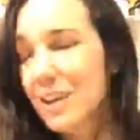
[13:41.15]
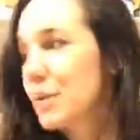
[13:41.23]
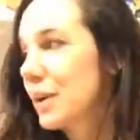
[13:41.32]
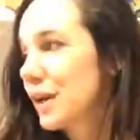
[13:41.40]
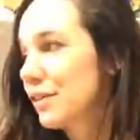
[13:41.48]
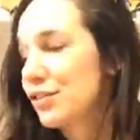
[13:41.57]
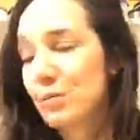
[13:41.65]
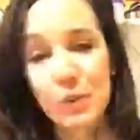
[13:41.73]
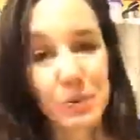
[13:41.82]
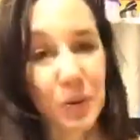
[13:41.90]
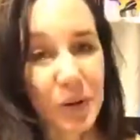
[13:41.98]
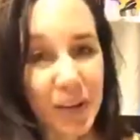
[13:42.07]
We are super
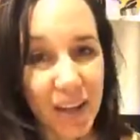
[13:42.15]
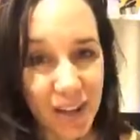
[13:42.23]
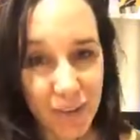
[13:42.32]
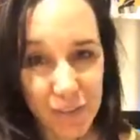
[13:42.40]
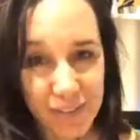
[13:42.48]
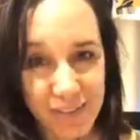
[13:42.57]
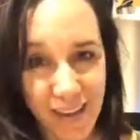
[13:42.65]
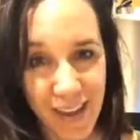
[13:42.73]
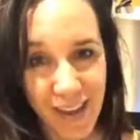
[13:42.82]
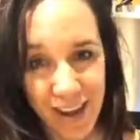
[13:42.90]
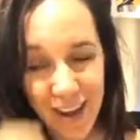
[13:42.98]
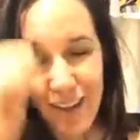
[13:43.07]
boring, and we
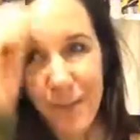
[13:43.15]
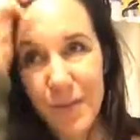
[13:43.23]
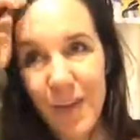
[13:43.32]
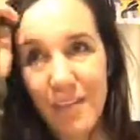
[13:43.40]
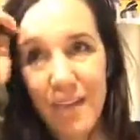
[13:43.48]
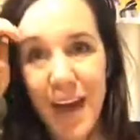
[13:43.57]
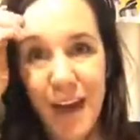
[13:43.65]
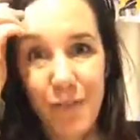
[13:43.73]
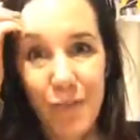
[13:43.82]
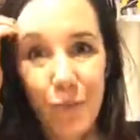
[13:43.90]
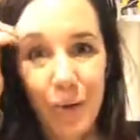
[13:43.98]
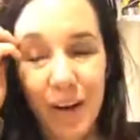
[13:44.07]
stay in, and we have had
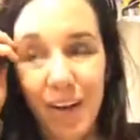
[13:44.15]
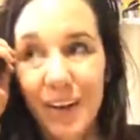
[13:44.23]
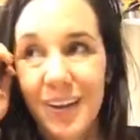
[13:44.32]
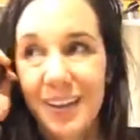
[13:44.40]
for